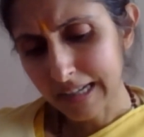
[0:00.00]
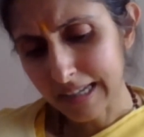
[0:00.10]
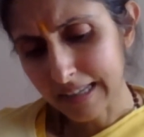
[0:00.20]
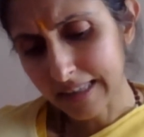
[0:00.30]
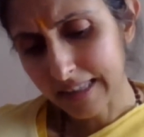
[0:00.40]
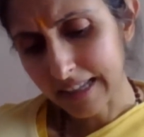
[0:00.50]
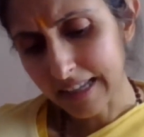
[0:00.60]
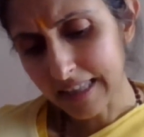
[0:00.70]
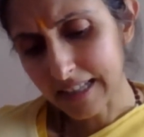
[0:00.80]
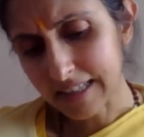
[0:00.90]

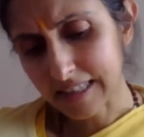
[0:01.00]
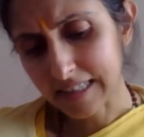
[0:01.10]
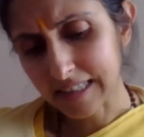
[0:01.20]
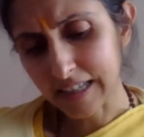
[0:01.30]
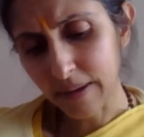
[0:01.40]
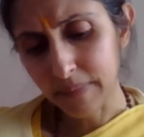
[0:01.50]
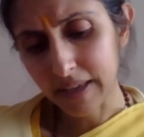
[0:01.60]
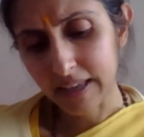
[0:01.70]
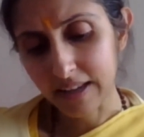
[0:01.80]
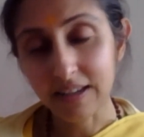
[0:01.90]
Kriyate tasya
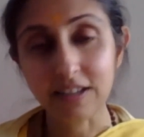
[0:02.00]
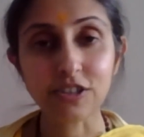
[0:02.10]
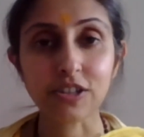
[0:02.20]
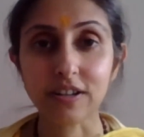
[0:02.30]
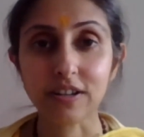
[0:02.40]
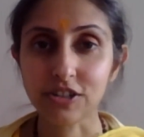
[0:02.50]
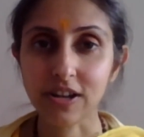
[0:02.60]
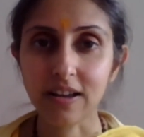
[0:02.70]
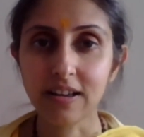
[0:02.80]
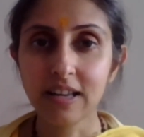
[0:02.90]
yamena
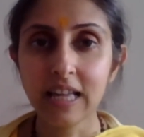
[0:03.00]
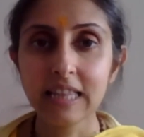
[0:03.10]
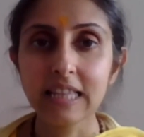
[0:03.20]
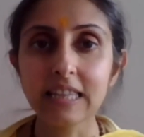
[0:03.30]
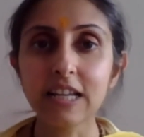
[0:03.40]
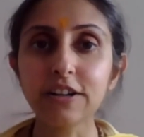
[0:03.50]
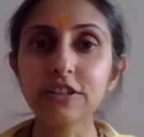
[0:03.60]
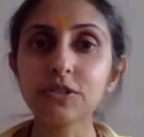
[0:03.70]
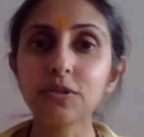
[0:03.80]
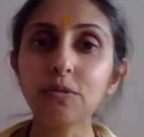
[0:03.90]
nacharacha. Then there
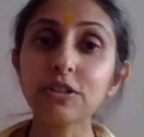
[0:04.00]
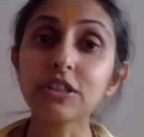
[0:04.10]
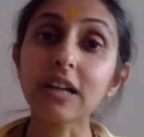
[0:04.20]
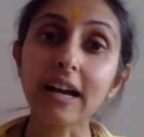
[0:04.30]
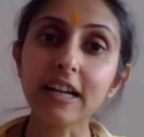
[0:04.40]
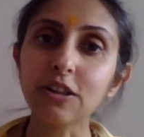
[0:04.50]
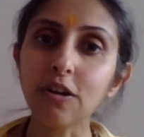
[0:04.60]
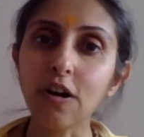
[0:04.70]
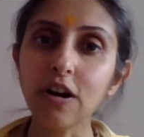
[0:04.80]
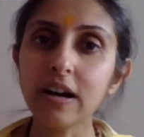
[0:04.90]
is no
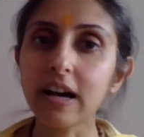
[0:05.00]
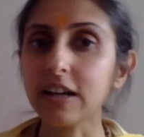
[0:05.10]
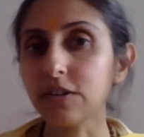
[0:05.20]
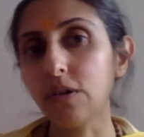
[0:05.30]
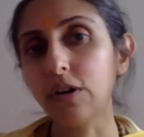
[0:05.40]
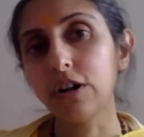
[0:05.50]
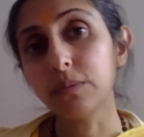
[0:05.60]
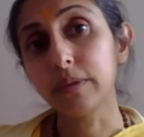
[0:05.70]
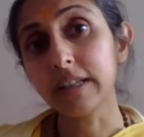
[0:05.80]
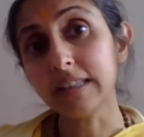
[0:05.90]
dialogue at
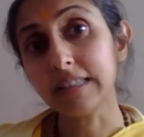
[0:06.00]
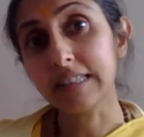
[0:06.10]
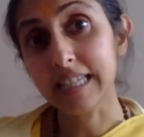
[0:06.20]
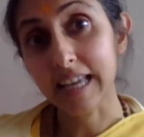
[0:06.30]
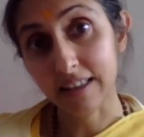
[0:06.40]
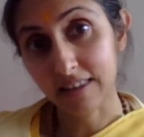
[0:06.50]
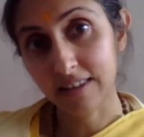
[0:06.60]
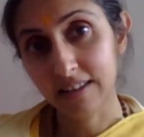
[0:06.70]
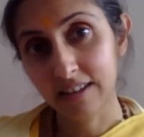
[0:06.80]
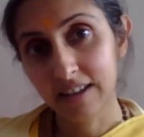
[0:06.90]
all with death.
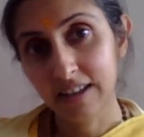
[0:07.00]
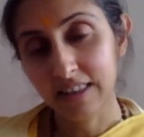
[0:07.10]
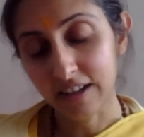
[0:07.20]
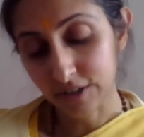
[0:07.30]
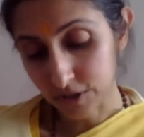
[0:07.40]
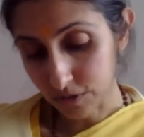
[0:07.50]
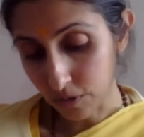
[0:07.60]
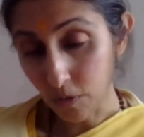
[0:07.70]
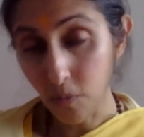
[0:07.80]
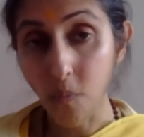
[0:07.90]
There is
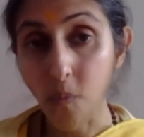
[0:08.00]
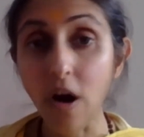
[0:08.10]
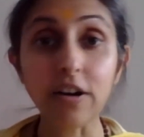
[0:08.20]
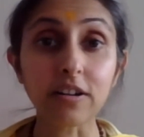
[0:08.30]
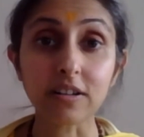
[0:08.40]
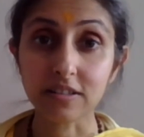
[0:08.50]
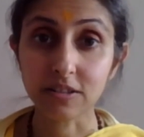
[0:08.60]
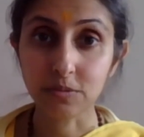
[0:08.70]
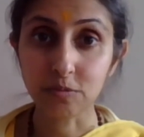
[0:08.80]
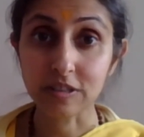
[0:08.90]
no quarrel
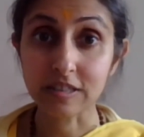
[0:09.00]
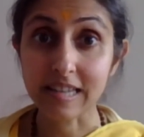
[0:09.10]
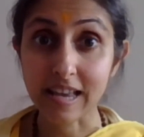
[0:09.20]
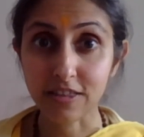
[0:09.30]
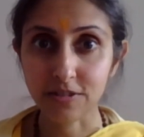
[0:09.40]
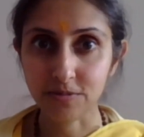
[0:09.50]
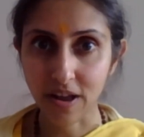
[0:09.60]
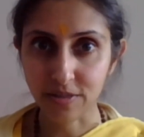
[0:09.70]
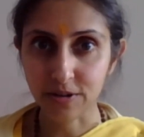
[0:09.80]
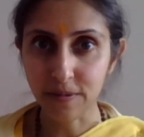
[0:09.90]
with death,
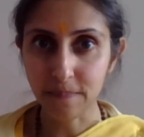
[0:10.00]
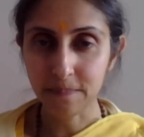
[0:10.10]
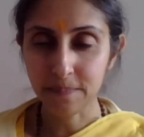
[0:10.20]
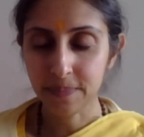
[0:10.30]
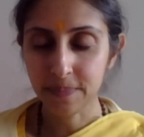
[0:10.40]
rather.